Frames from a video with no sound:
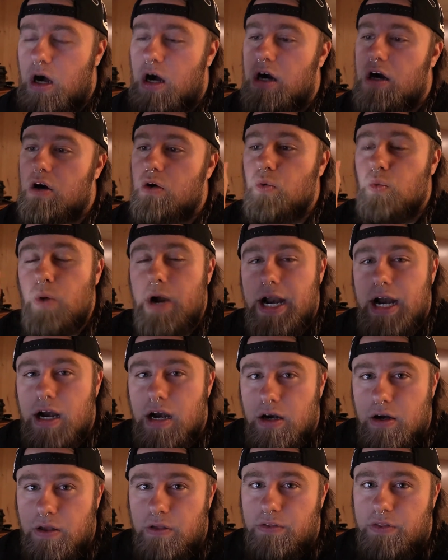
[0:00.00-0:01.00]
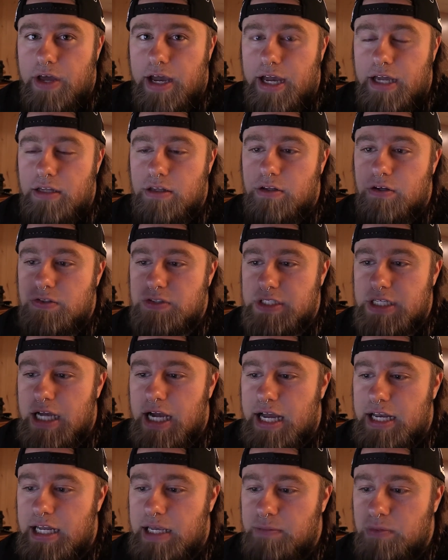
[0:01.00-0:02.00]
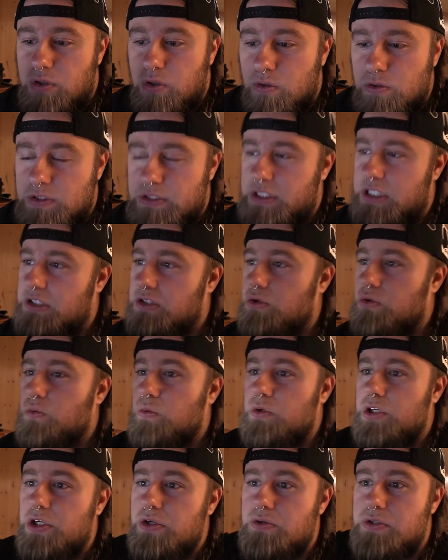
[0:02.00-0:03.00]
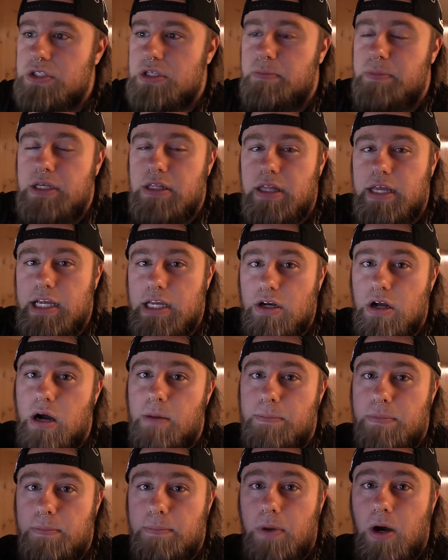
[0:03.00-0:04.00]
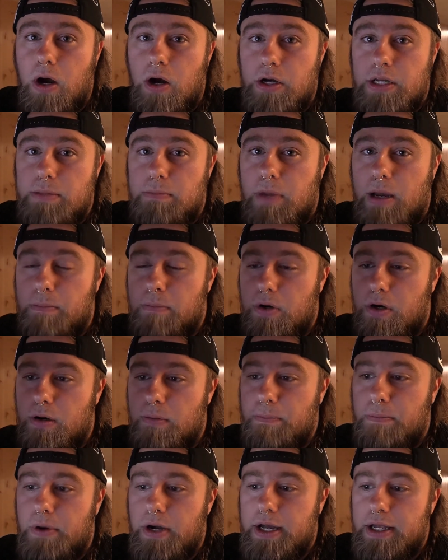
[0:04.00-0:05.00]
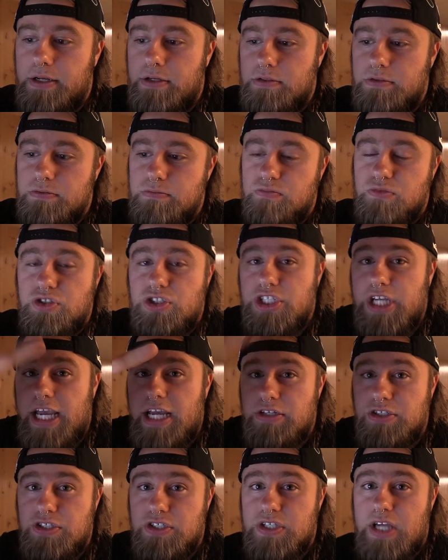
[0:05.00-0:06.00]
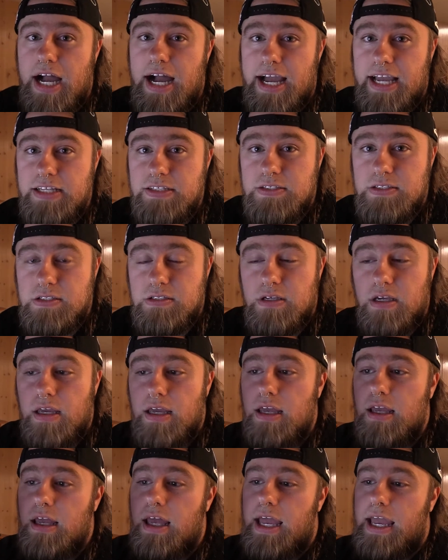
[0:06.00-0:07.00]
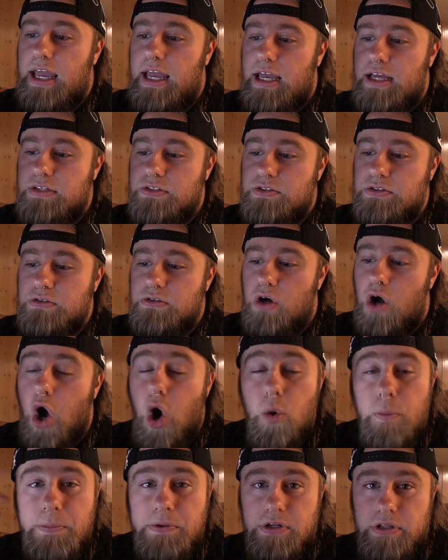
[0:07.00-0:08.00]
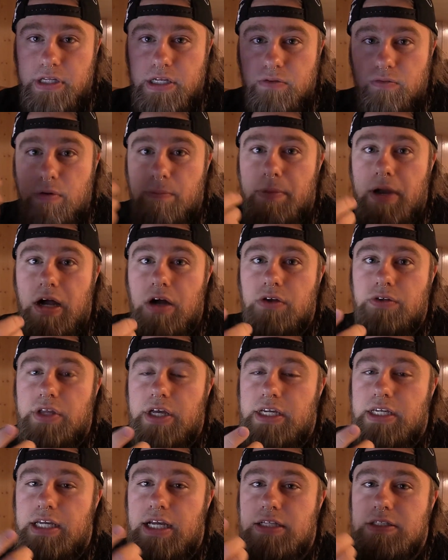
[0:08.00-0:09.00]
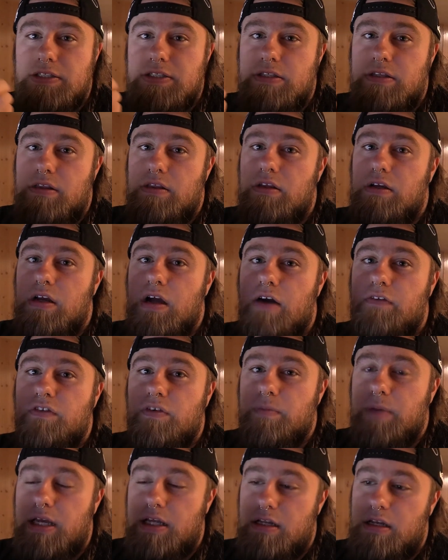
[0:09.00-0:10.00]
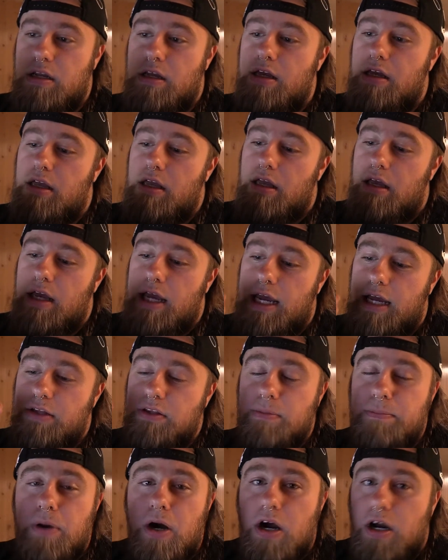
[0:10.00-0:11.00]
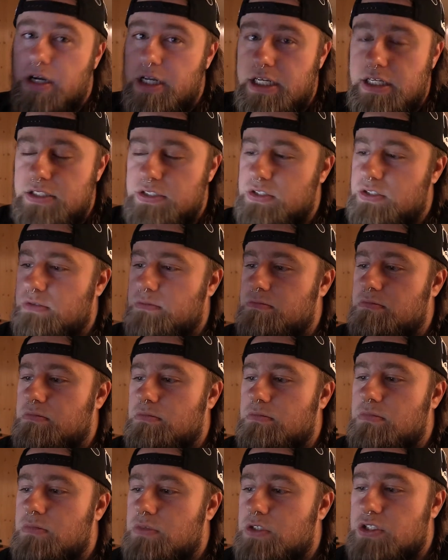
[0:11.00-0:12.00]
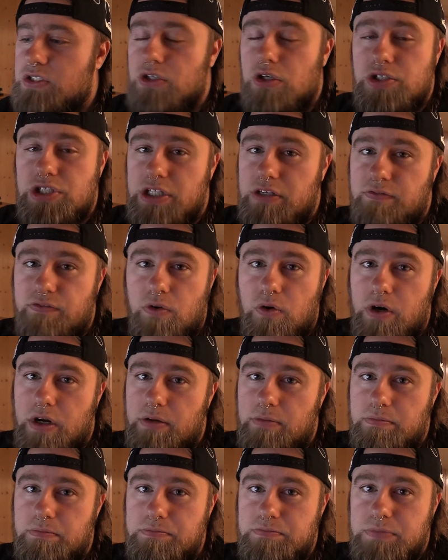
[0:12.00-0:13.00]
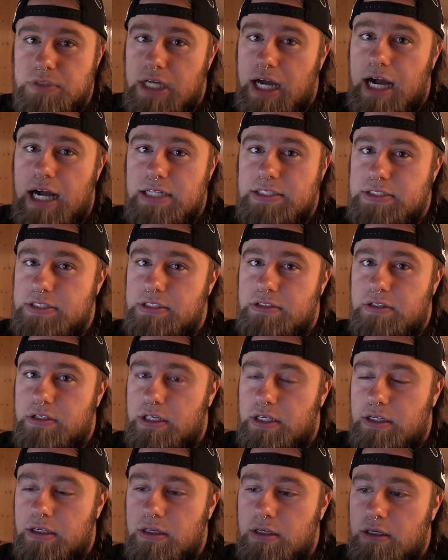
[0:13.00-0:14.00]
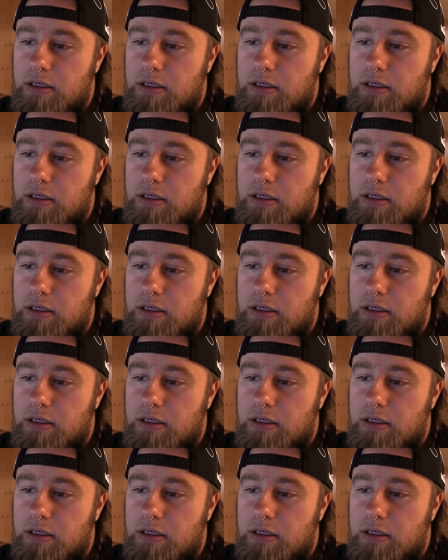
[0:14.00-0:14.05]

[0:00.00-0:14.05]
are aware that there's a guy named Goldstein who used to be like an upper party member, but changed sides and openly rebelled against the government, and the party is searching for him constantly.